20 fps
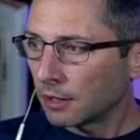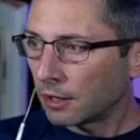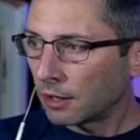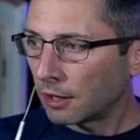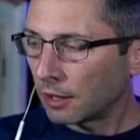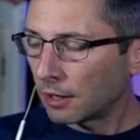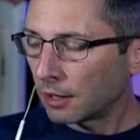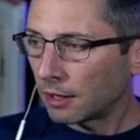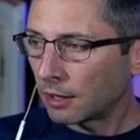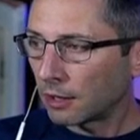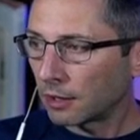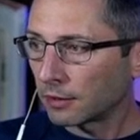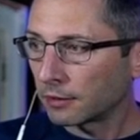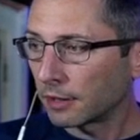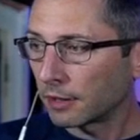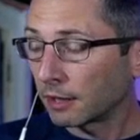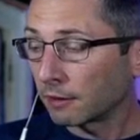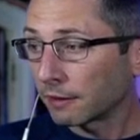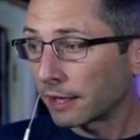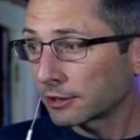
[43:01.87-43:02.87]
on
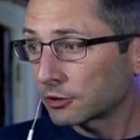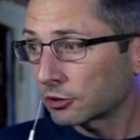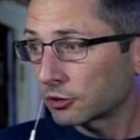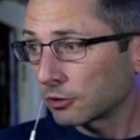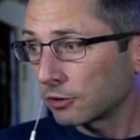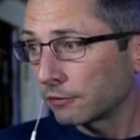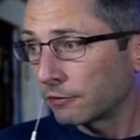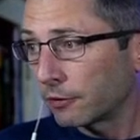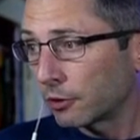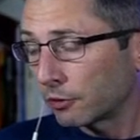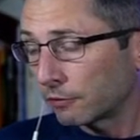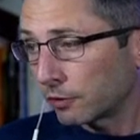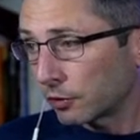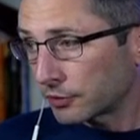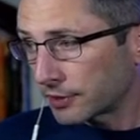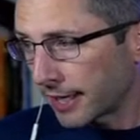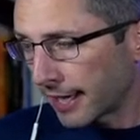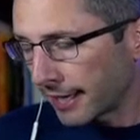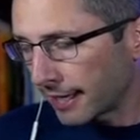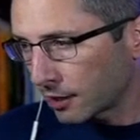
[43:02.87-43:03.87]
electrical
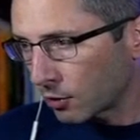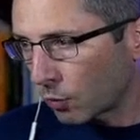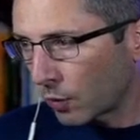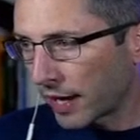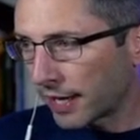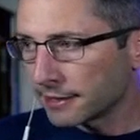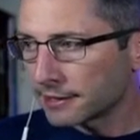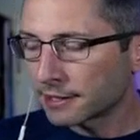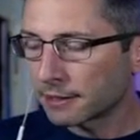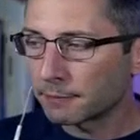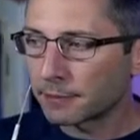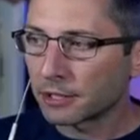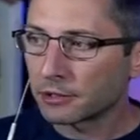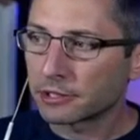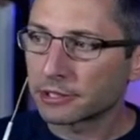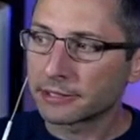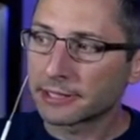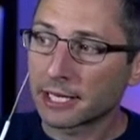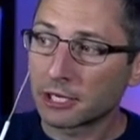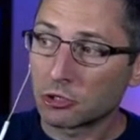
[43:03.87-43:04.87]
photovoltaic waste compared
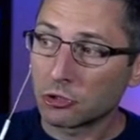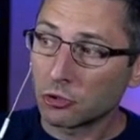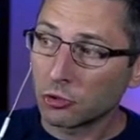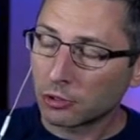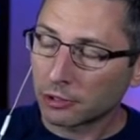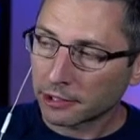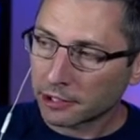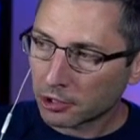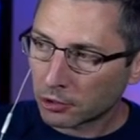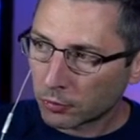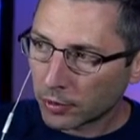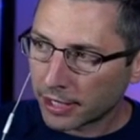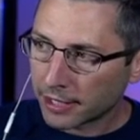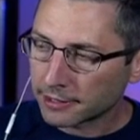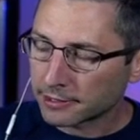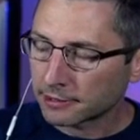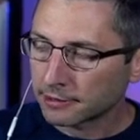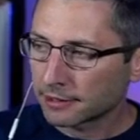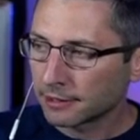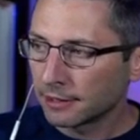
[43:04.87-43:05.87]
to, say, nuclear
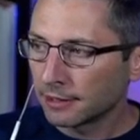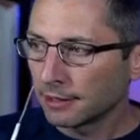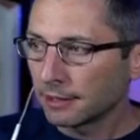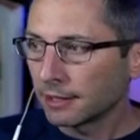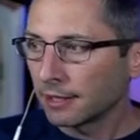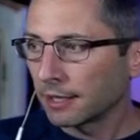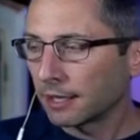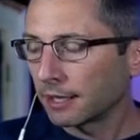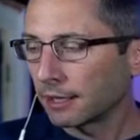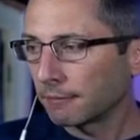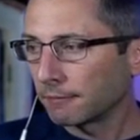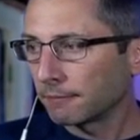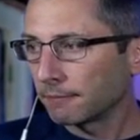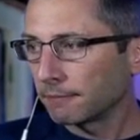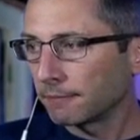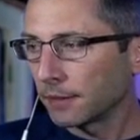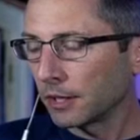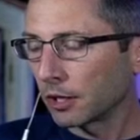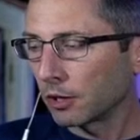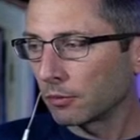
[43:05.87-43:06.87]
waste.
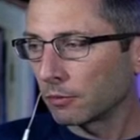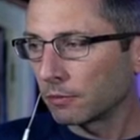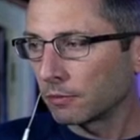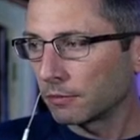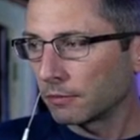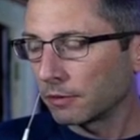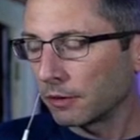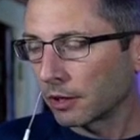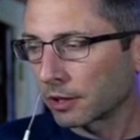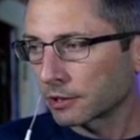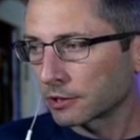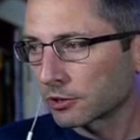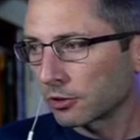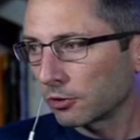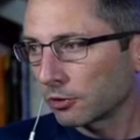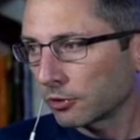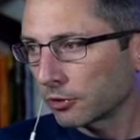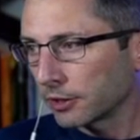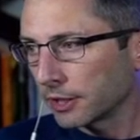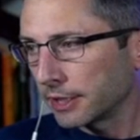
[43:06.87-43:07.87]
Look,
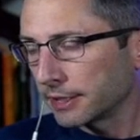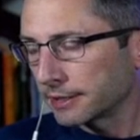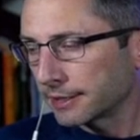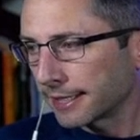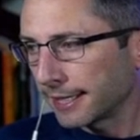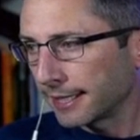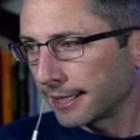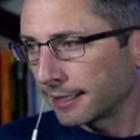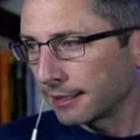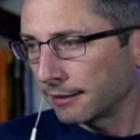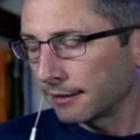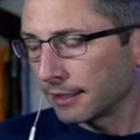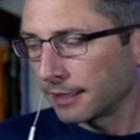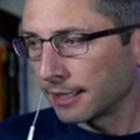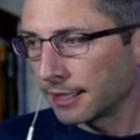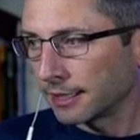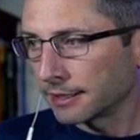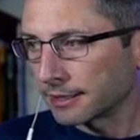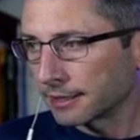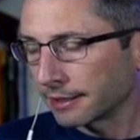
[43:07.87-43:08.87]
solar is king.
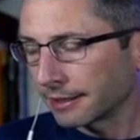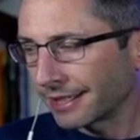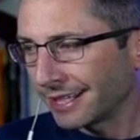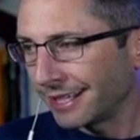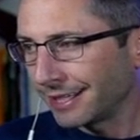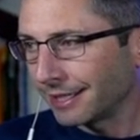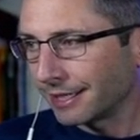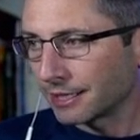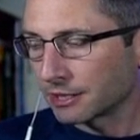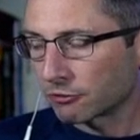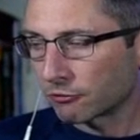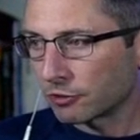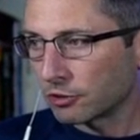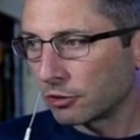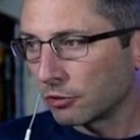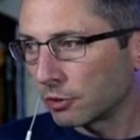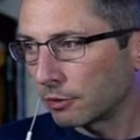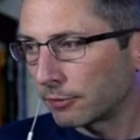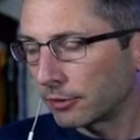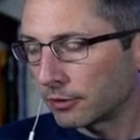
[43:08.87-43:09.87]
It's clean. It's
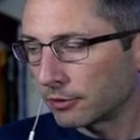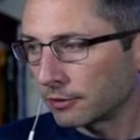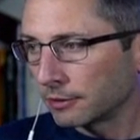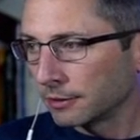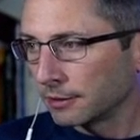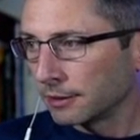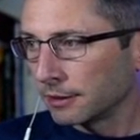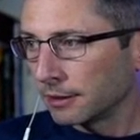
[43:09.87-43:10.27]
renewable.